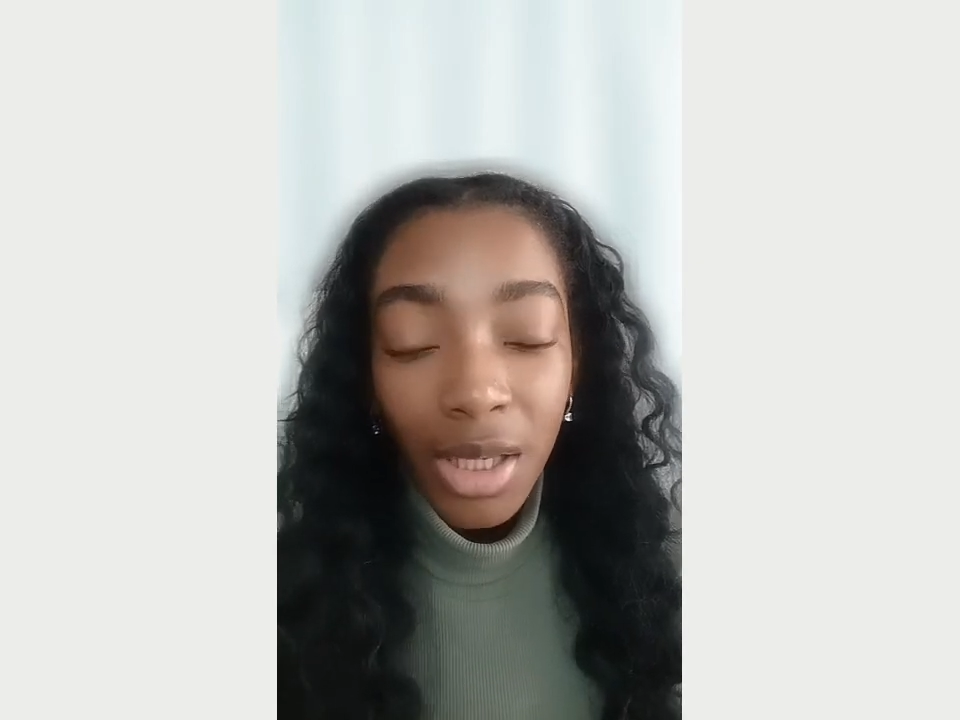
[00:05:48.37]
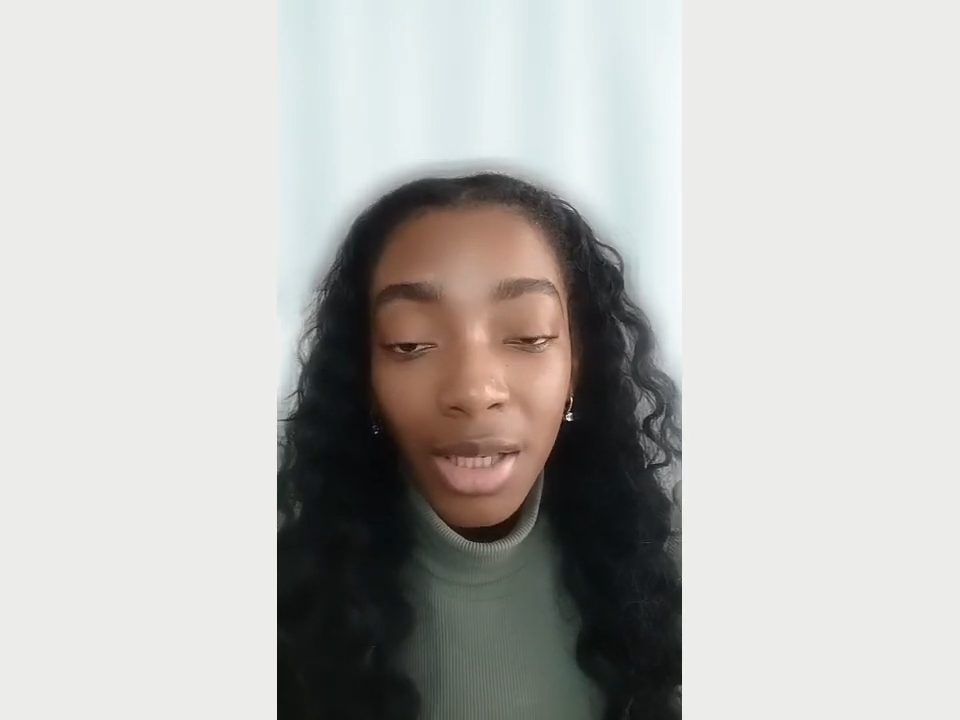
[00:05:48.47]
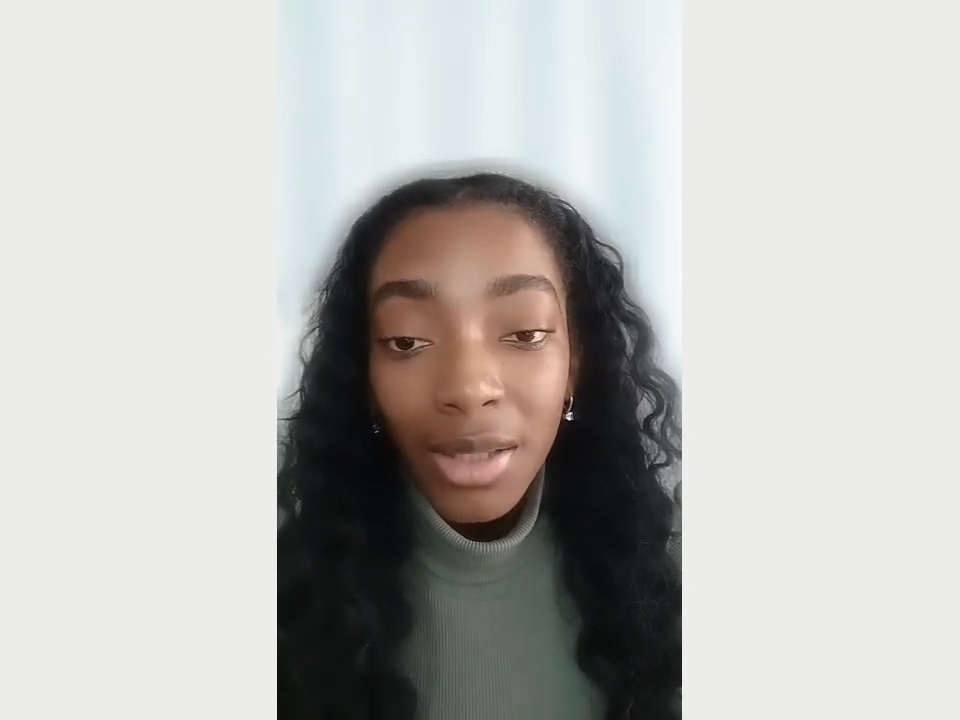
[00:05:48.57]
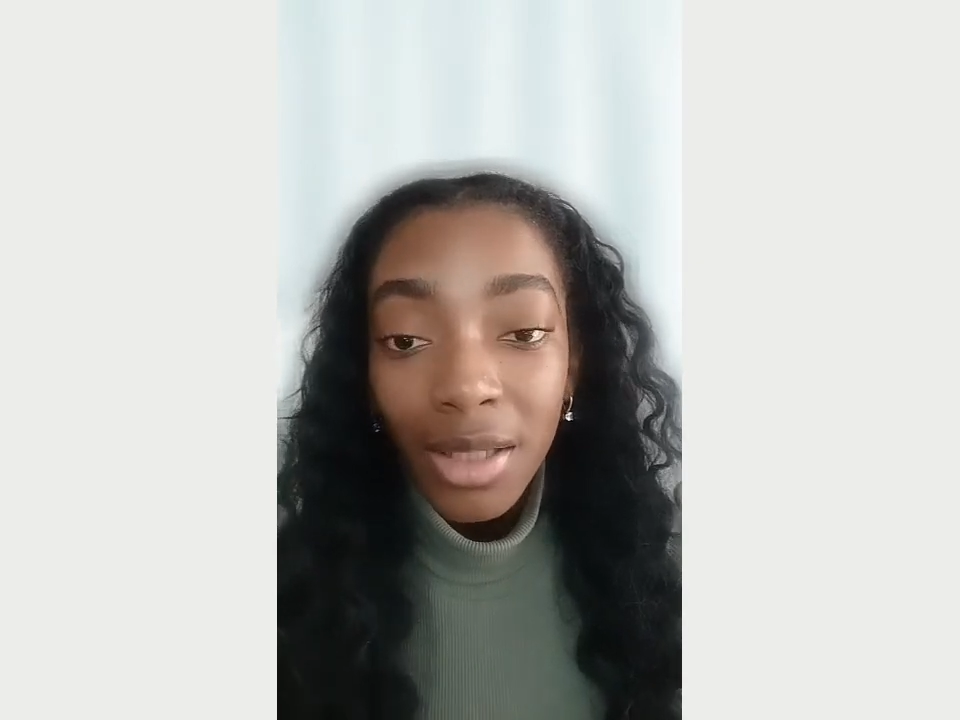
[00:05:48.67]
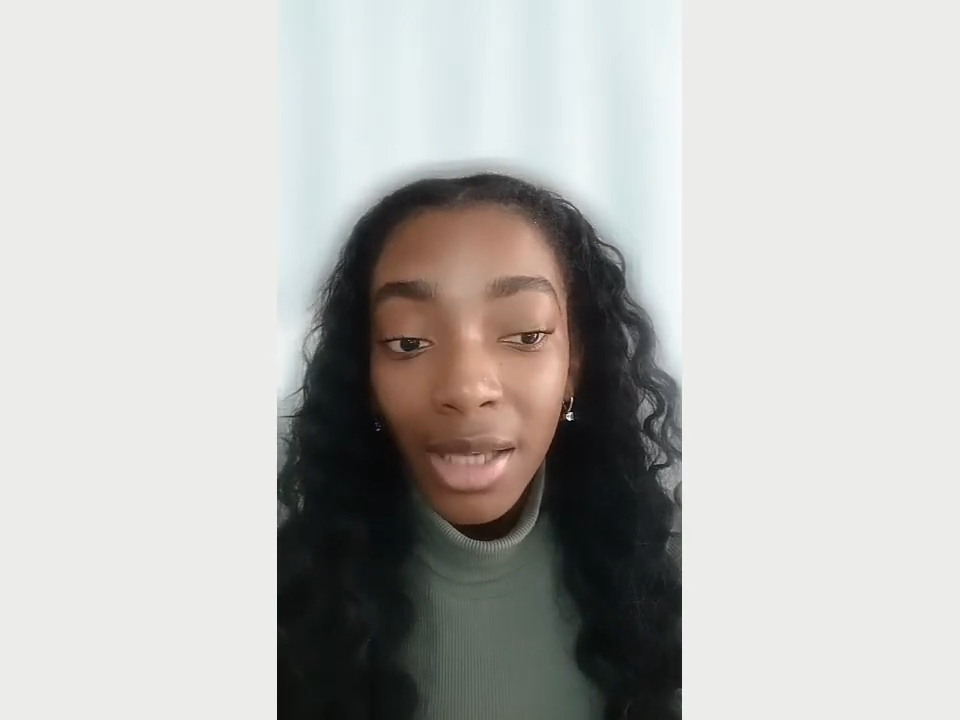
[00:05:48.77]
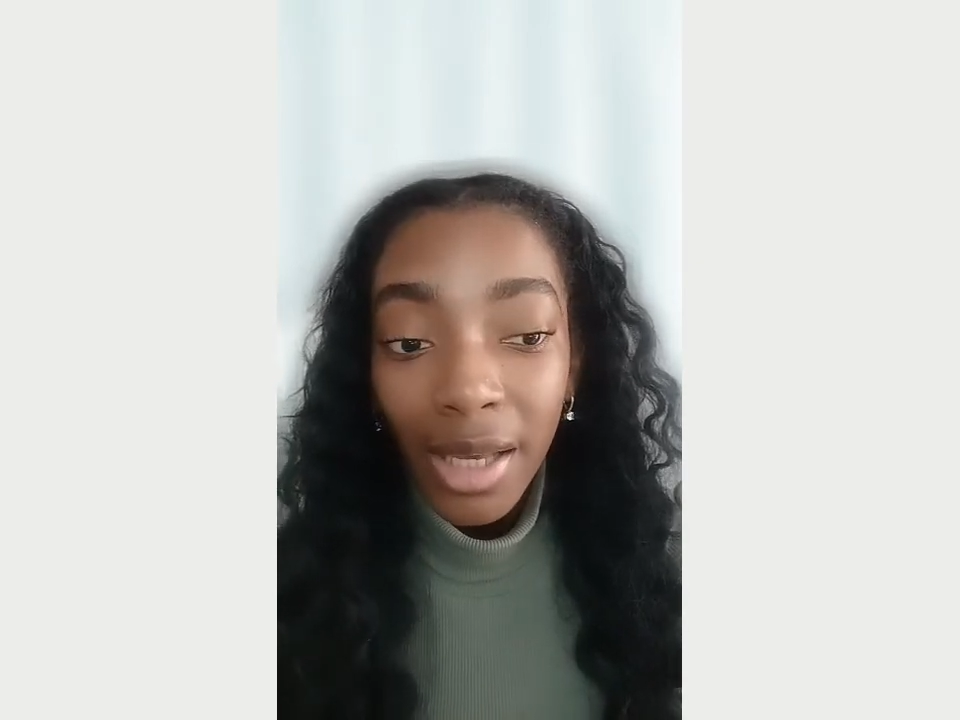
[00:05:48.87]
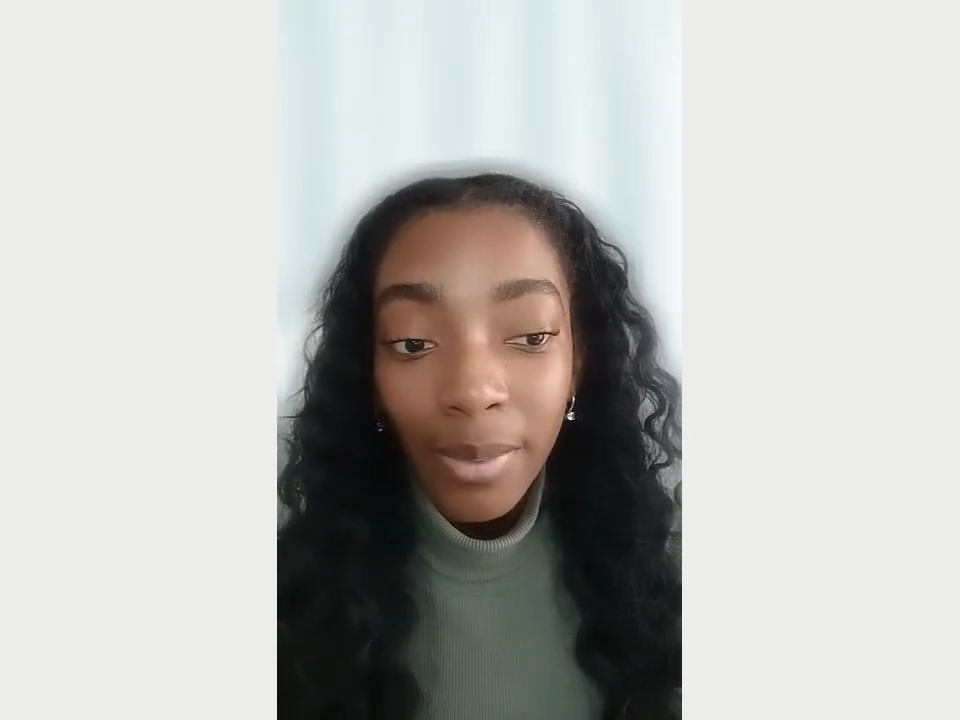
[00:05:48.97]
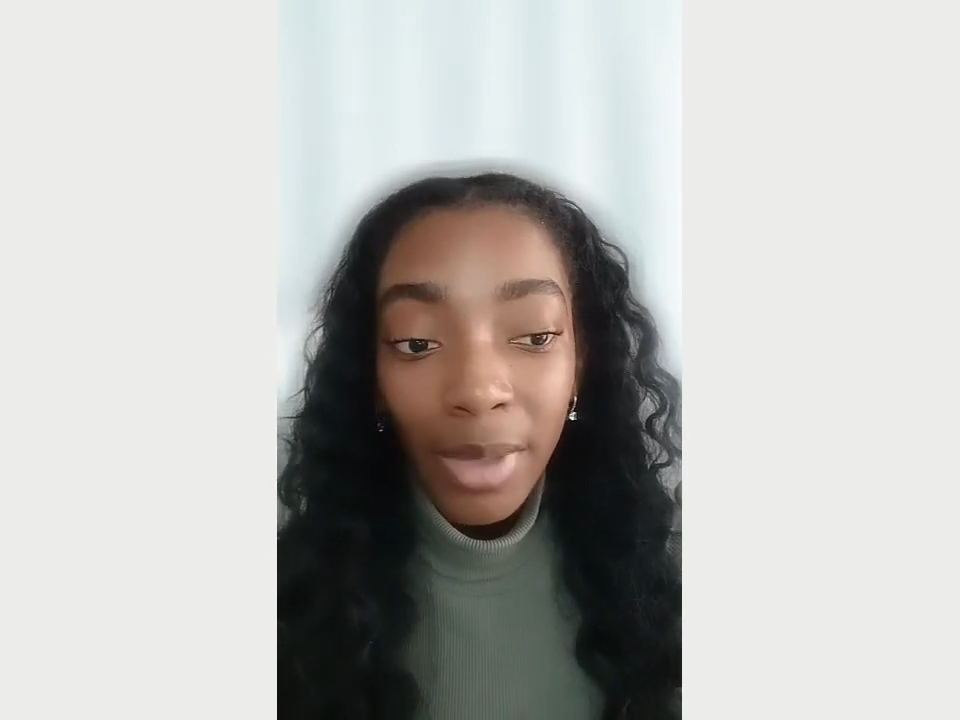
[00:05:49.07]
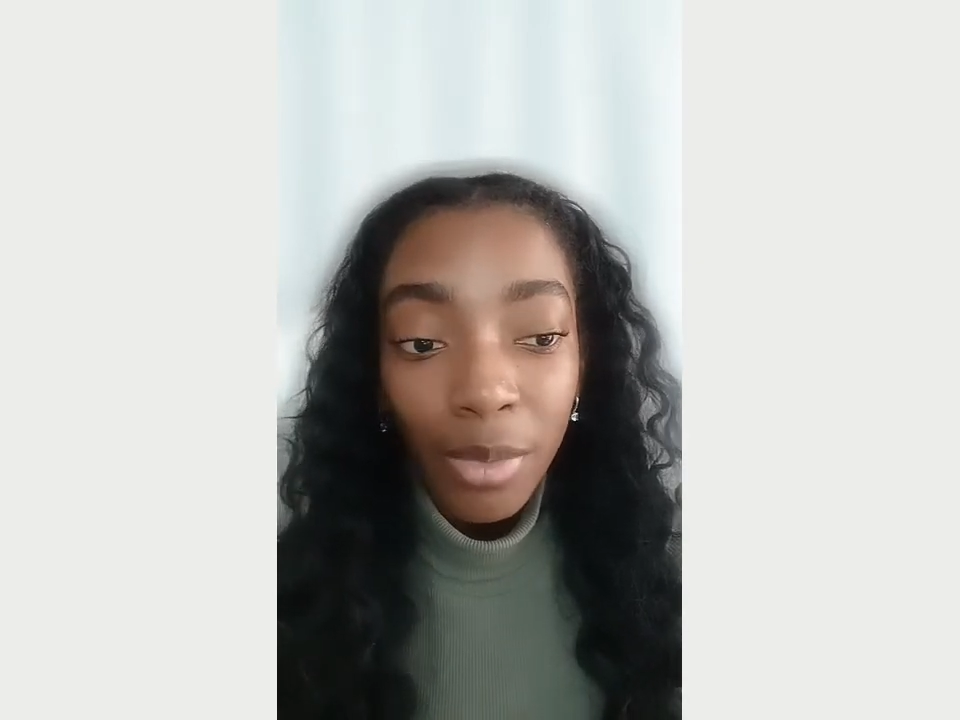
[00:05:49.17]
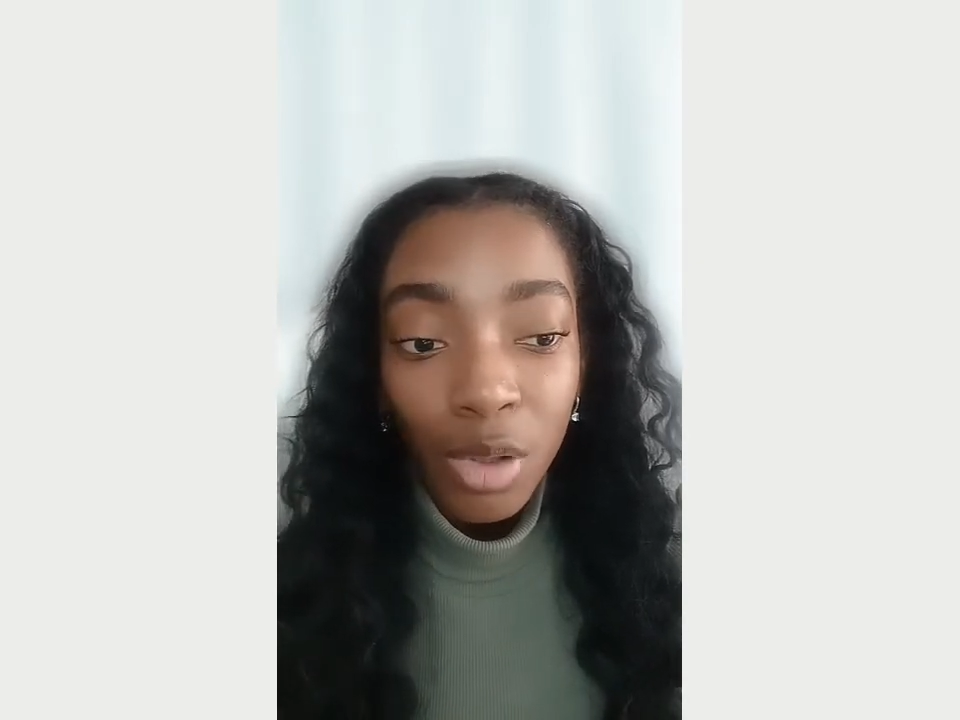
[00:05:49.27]
The gang
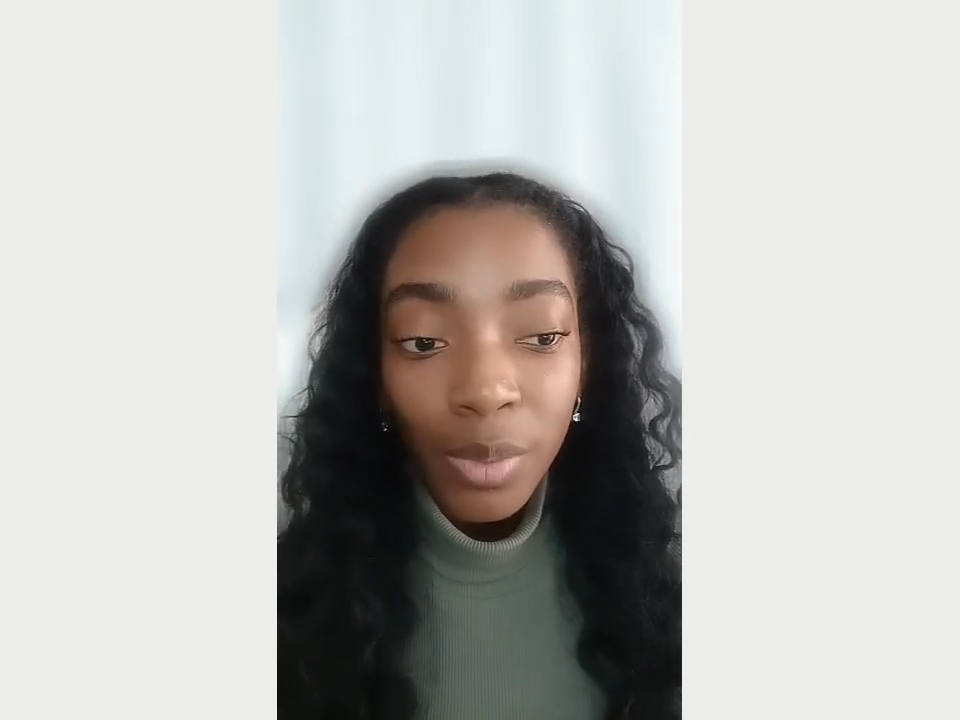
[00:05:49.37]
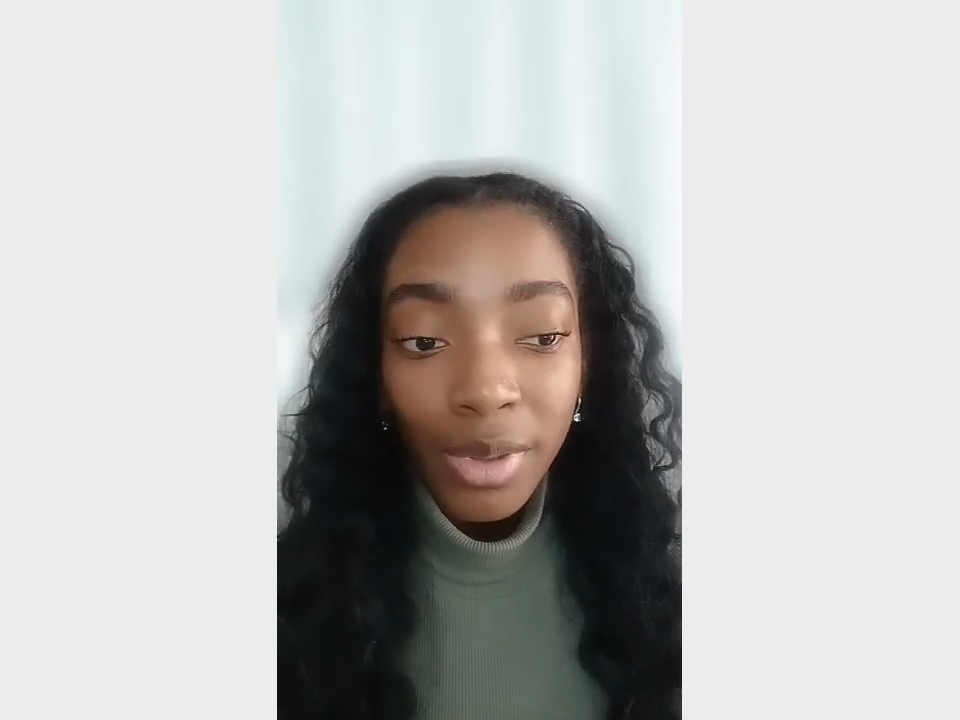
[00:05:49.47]
members will